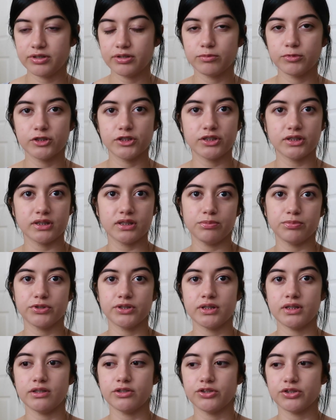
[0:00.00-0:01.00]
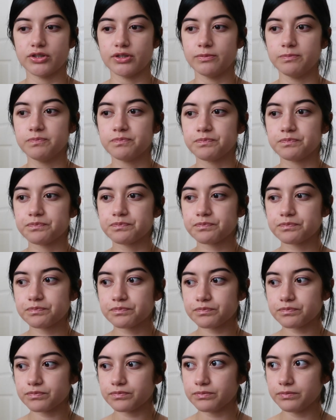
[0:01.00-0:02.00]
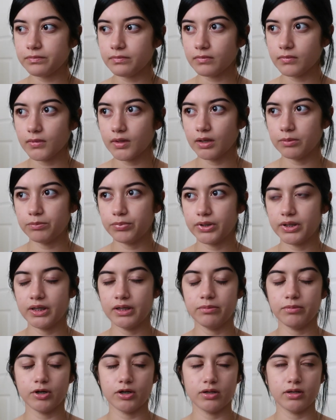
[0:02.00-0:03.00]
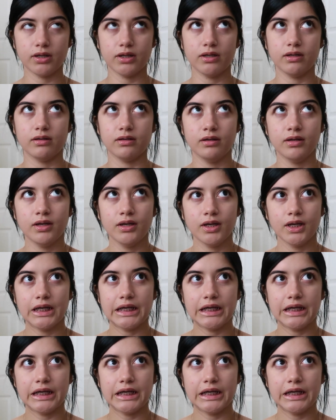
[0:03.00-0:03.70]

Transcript: an emergency procedure, put him on a